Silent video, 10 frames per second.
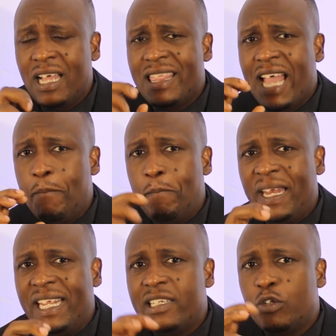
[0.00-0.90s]
the
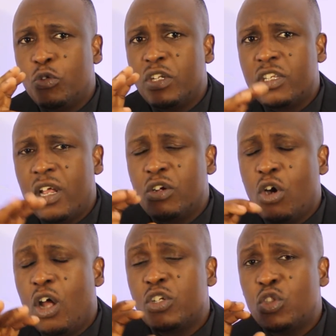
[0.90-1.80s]
ability to discern
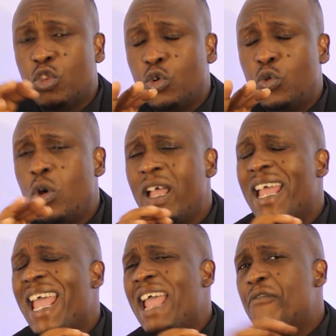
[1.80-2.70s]
God through
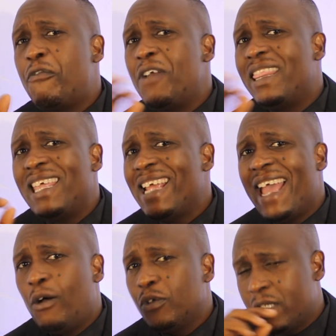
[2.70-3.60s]
everything
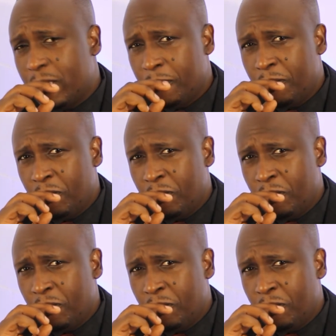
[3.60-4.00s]
else?